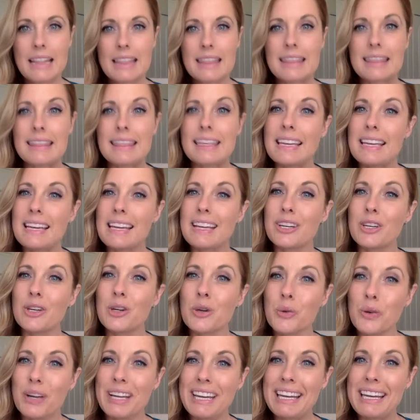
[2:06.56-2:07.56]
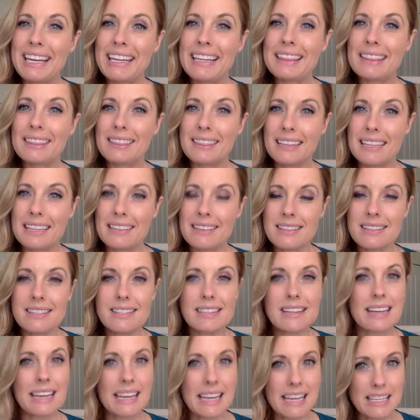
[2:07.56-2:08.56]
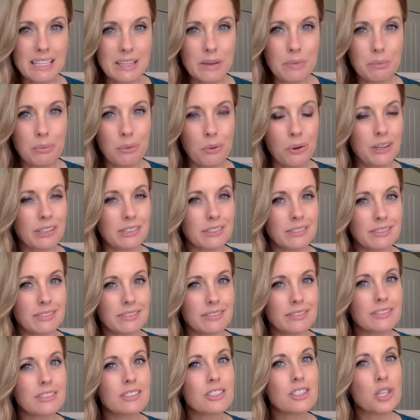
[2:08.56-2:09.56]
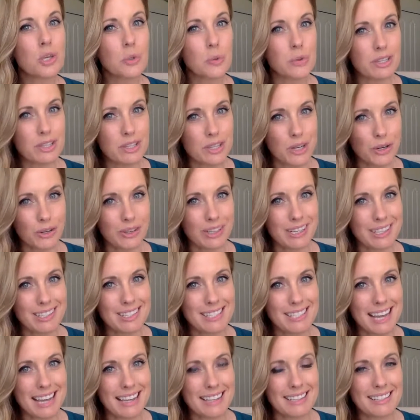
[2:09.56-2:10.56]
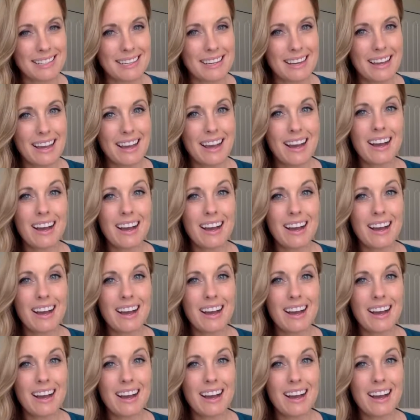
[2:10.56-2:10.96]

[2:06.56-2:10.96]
The ingredient list is important to a certain extent.